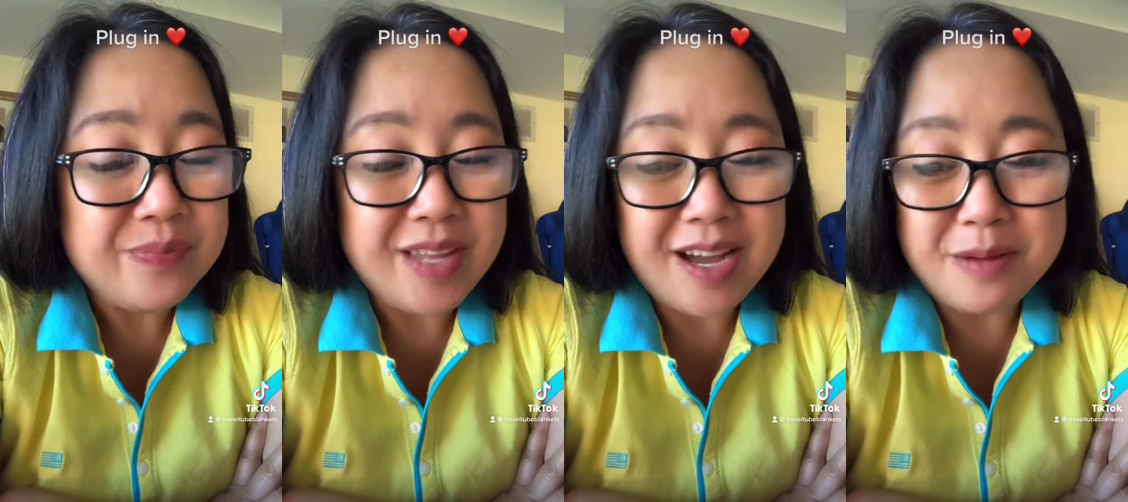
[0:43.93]

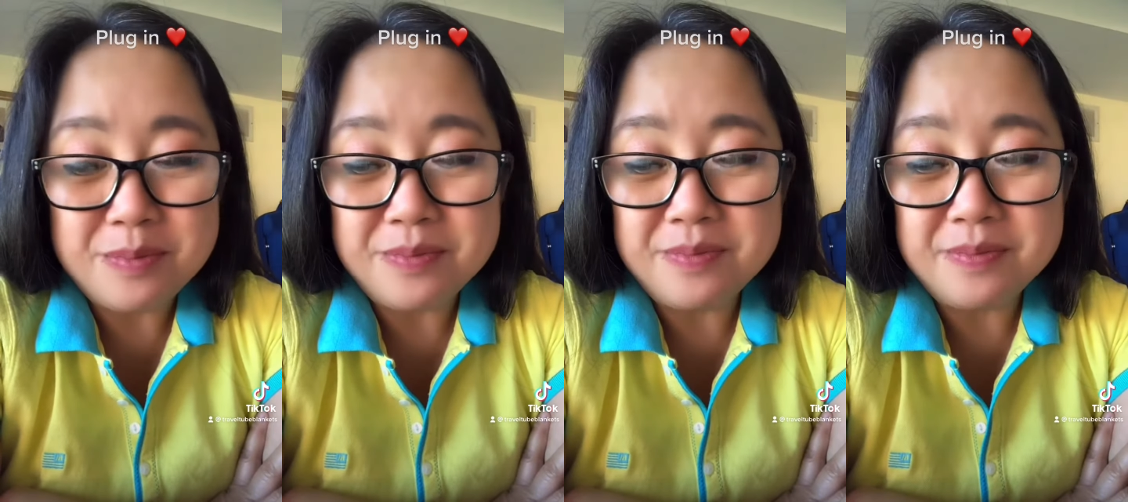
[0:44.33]

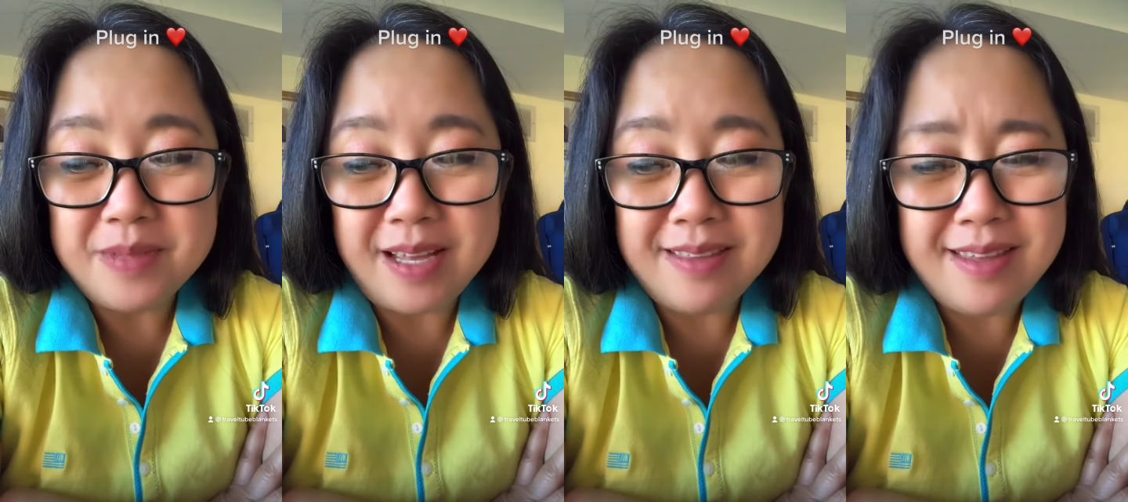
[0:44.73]
Um,
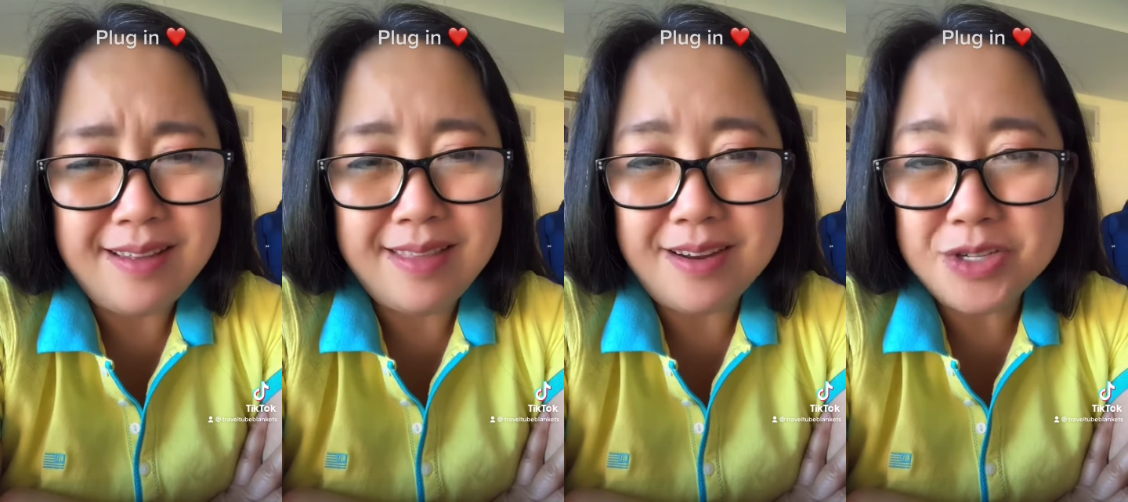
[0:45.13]
I
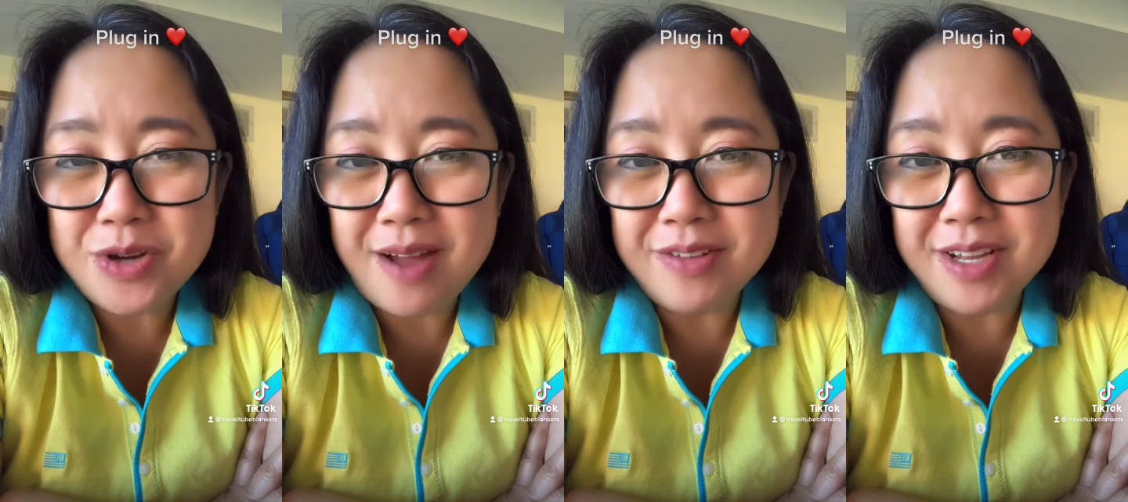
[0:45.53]
think they're
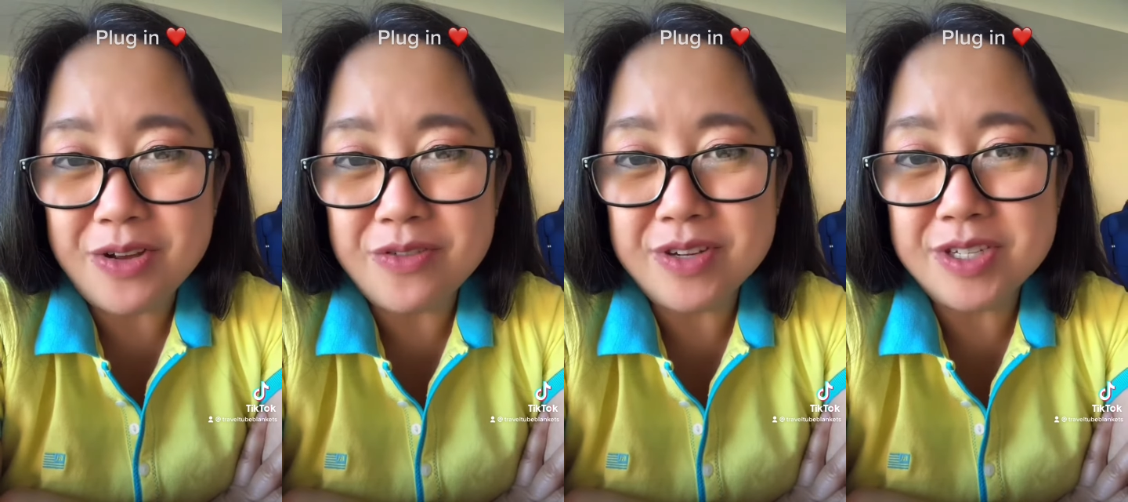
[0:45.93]
traveling
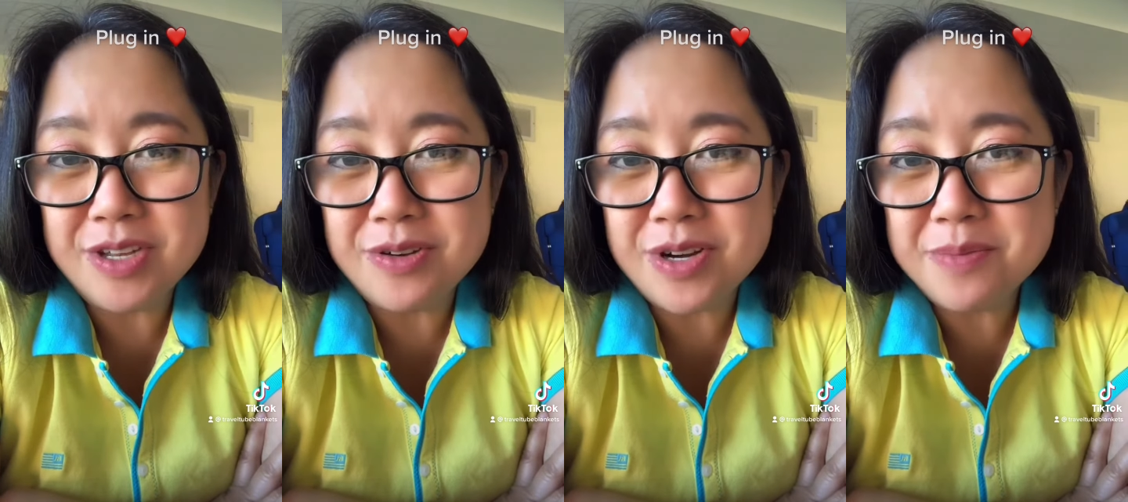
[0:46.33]
over to
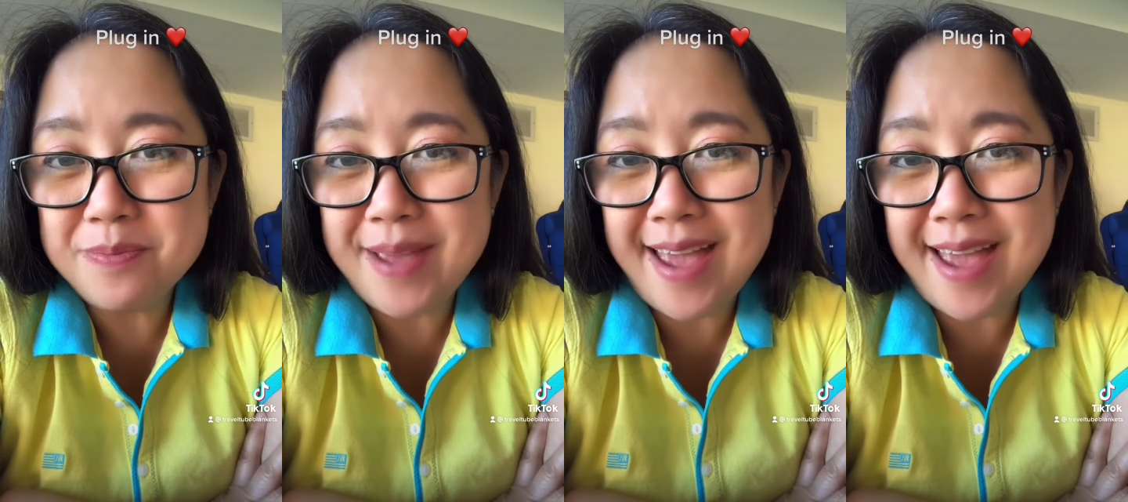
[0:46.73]
Europe,